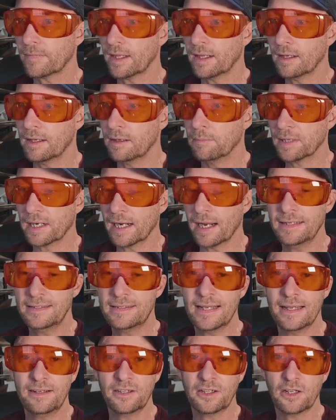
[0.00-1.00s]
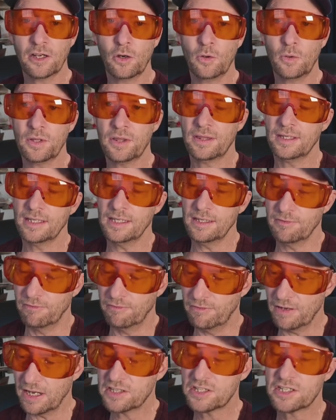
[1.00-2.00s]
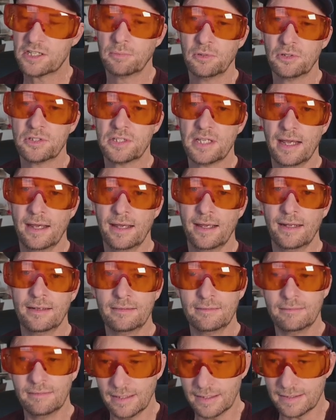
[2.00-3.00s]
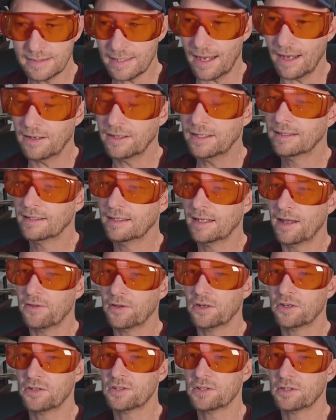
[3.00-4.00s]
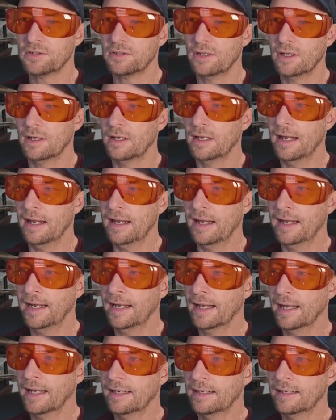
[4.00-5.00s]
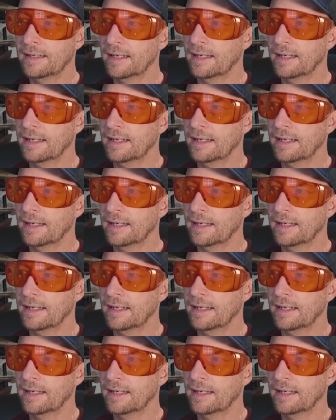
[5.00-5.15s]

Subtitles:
But I tend to go with the vegetable tan Italian leathers, and